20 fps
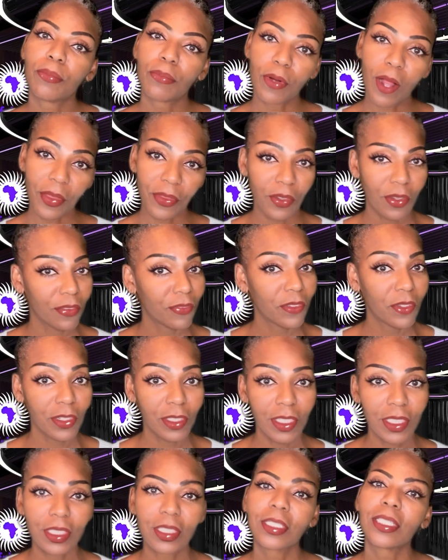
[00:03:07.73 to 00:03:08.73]
brother, if you're
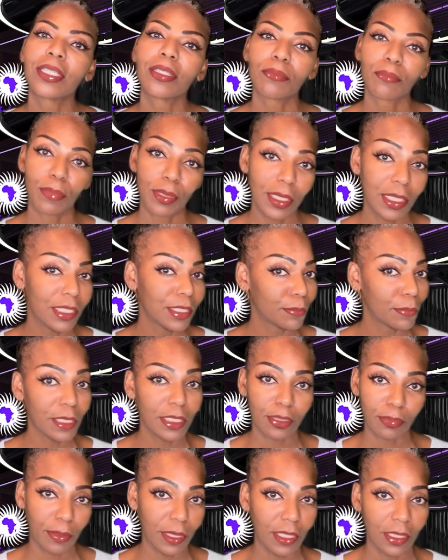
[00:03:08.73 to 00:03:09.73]
listening, please,
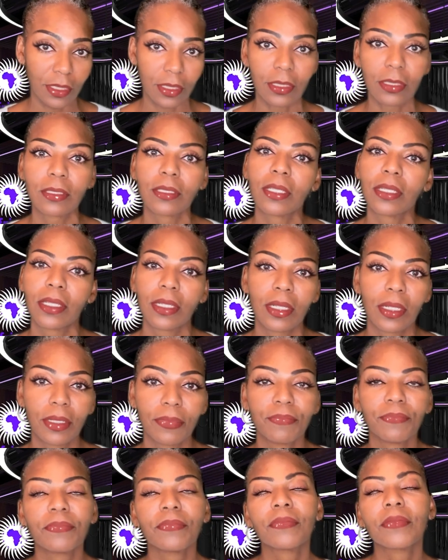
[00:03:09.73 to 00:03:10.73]
please, please.
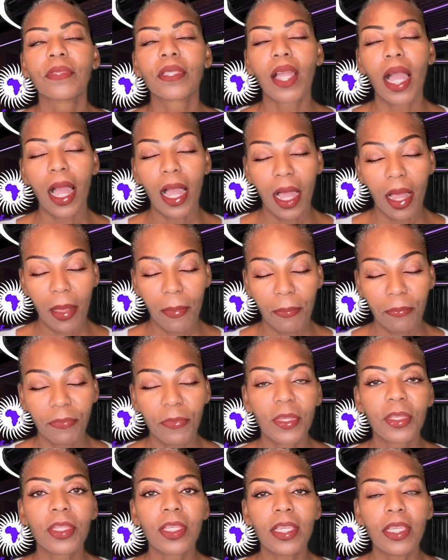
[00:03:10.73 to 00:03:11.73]

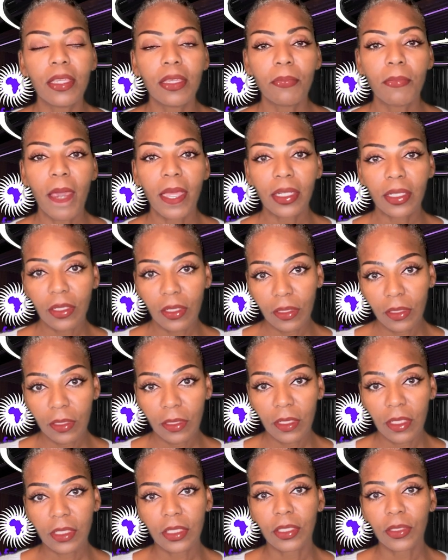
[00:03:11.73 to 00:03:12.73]
The Medical
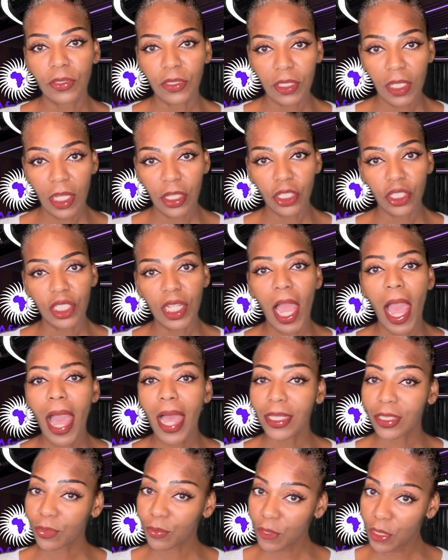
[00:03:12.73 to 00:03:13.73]
Association
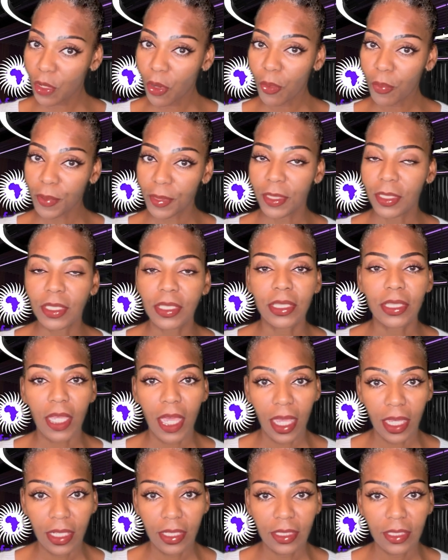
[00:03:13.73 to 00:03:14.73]
has reopened this
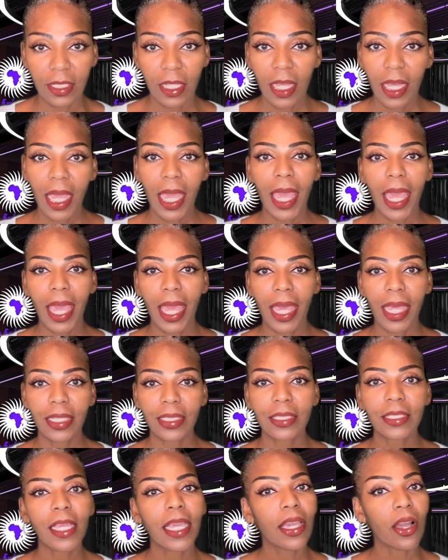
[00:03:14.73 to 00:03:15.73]
case, and
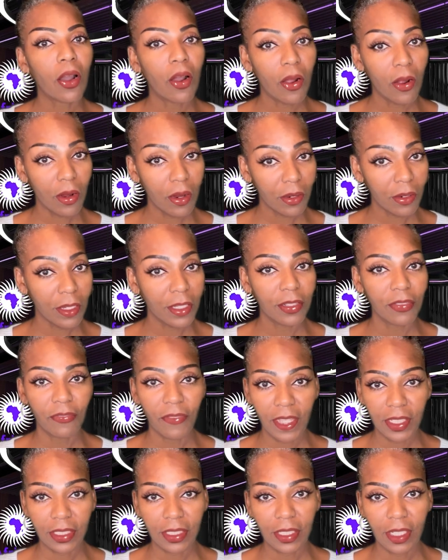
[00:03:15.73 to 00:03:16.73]
they are
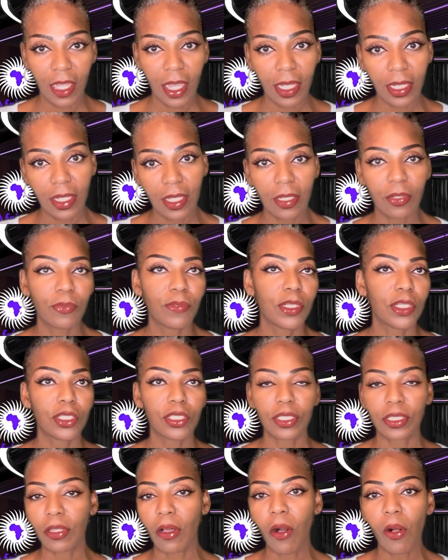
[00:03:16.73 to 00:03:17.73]
investigating, which
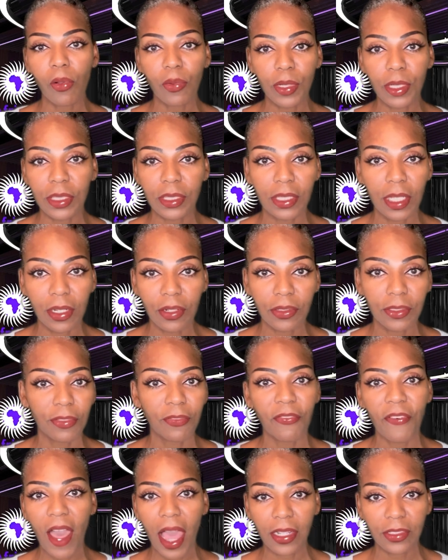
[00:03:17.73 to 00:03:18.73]
is always their de
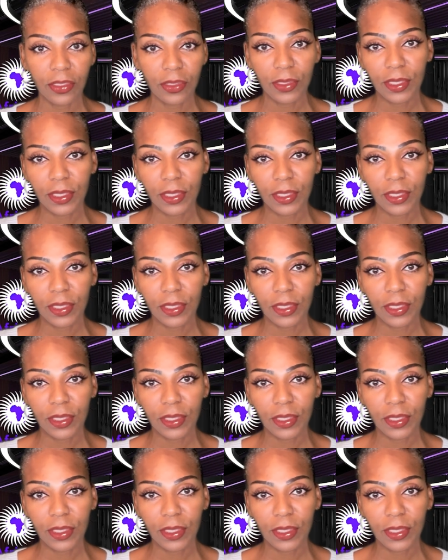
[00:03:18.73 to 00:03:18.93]
facto